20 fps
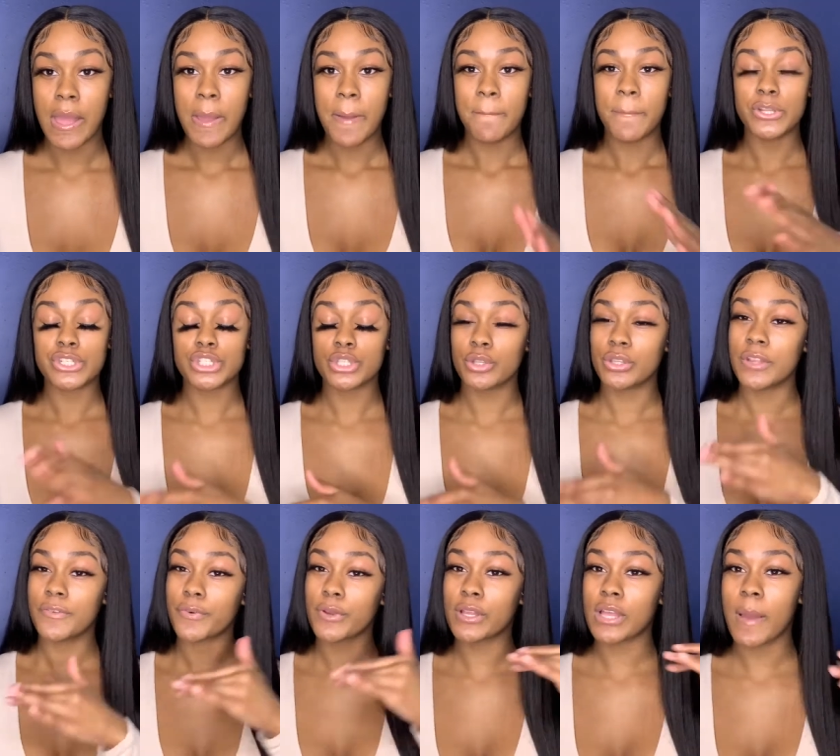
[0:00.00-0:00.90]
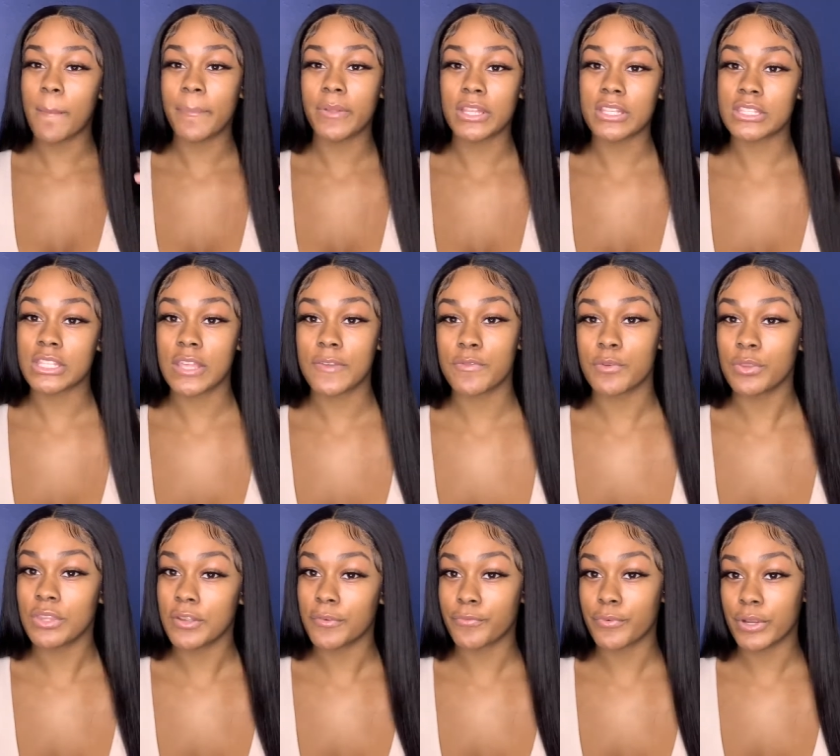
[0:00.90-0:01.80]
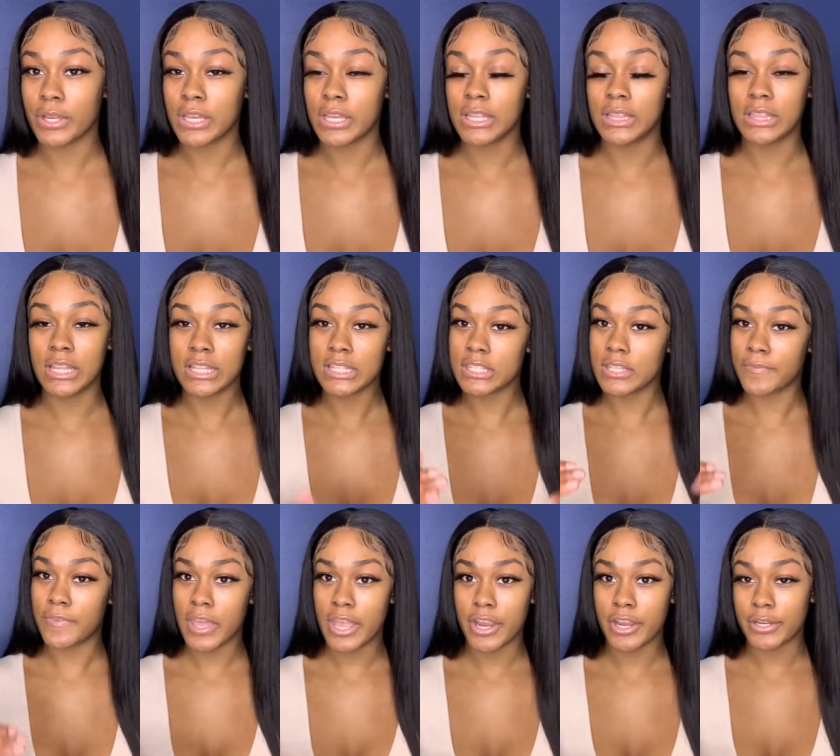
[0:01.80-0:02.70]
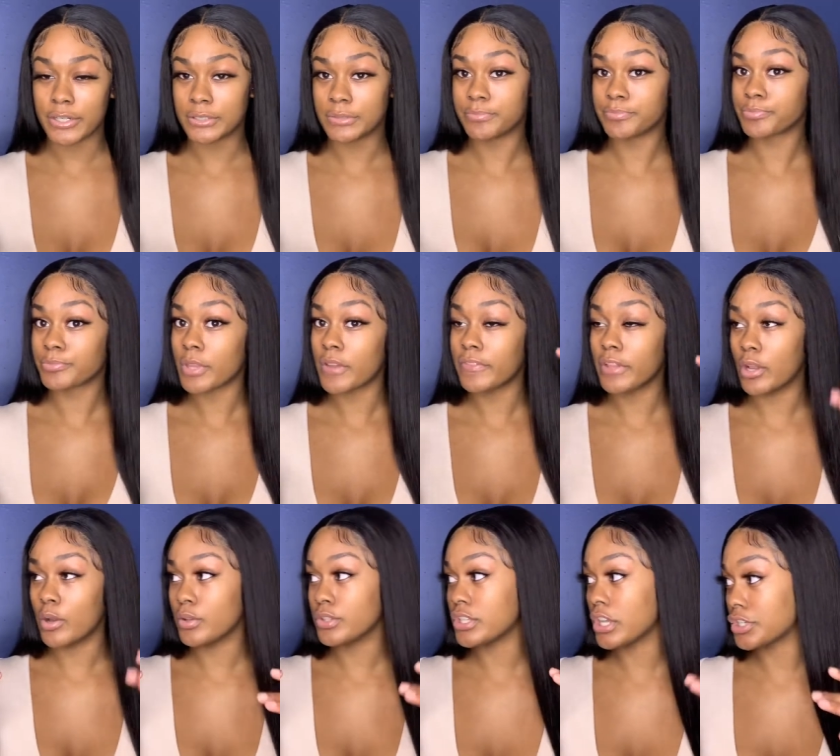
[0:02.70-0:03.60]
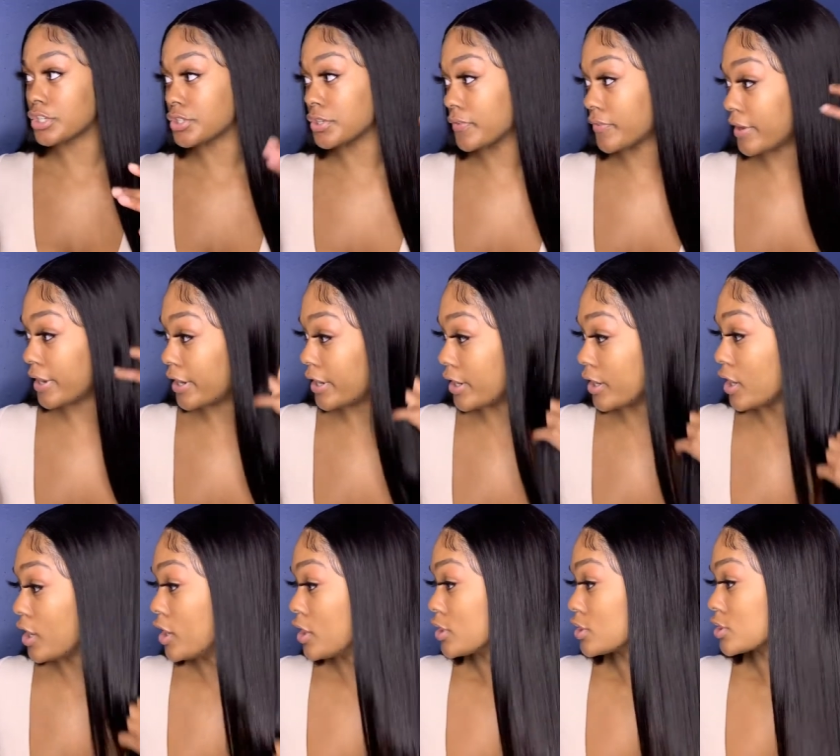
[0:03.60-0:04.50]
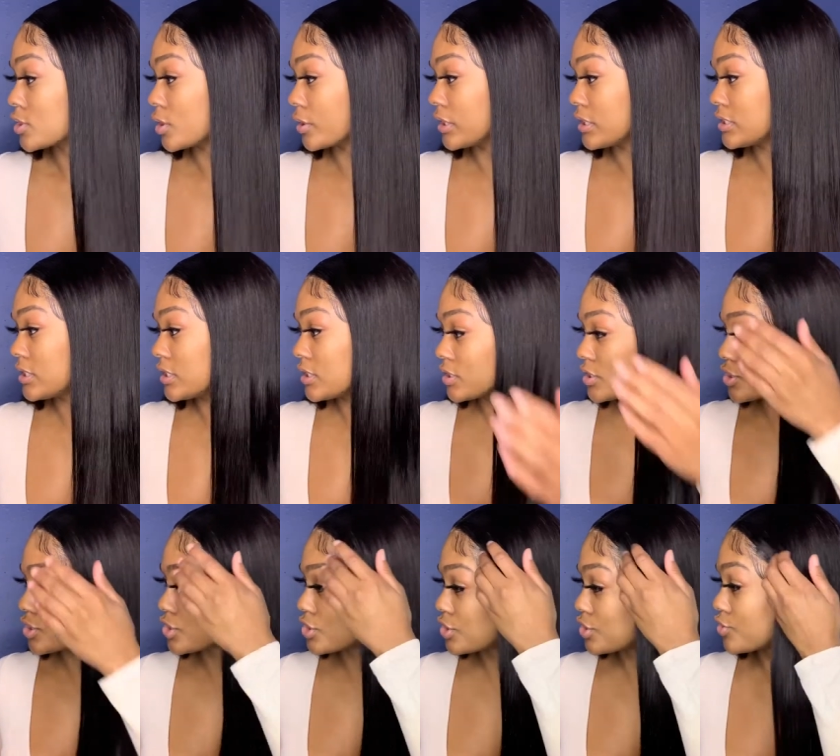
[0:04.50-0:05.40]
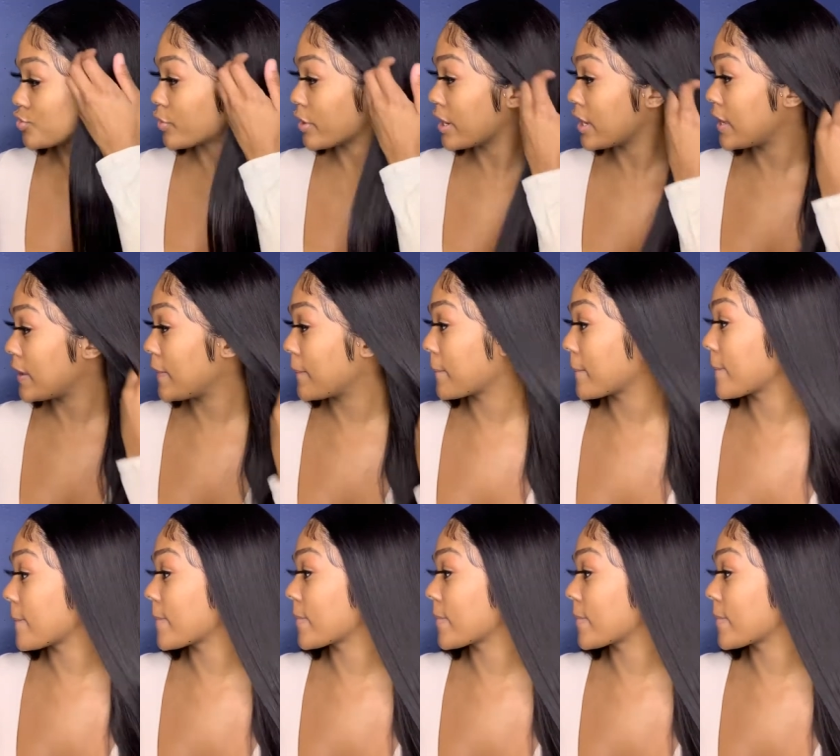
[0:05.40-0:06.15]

But you know, different companies give you different lengths of hair, of their own texture of hair. So this is straight.